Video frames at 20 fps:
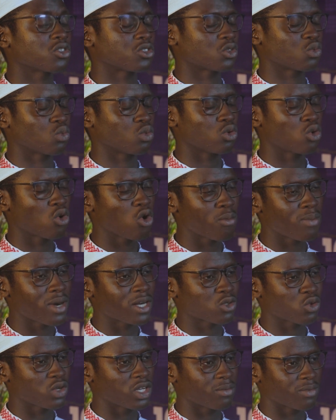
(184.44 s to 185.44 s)
us will go
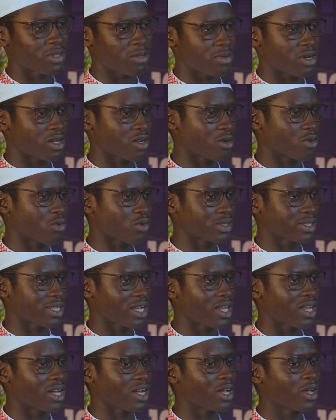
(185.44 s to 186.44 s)
back to Him tabaraka wa
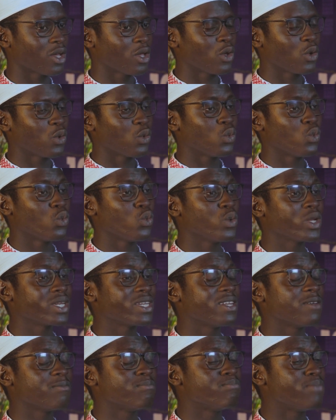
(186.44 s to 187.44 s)
ta'ala with
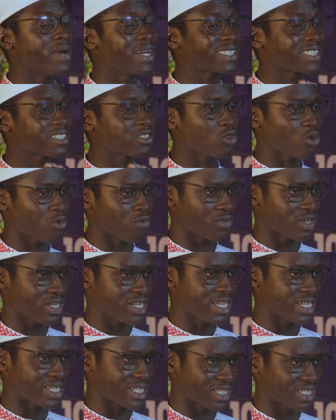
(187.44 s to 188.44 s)
the best of
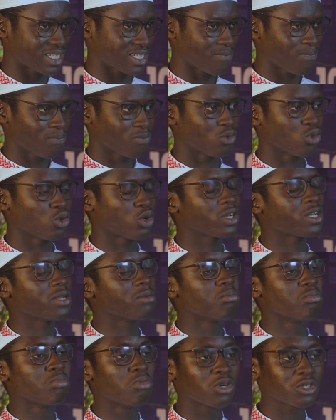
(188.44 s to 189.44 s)
deeds, not the
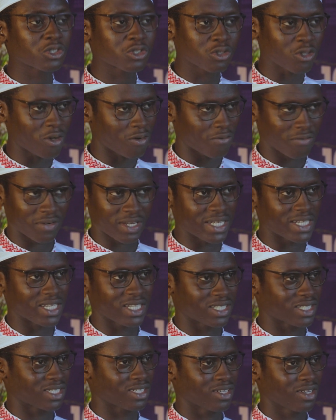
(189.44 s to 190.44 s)
most of
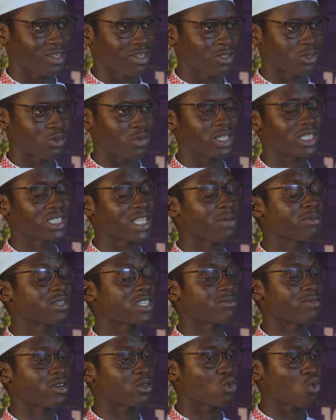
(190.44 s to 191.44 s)
deeds. So Islam is
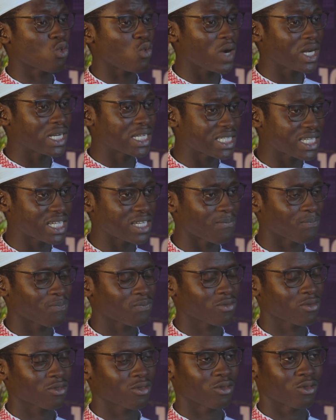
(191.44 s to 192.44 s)
about quality,
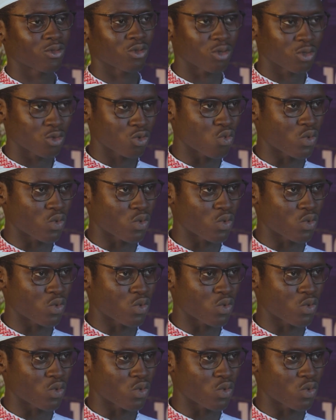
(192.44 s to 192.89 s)
not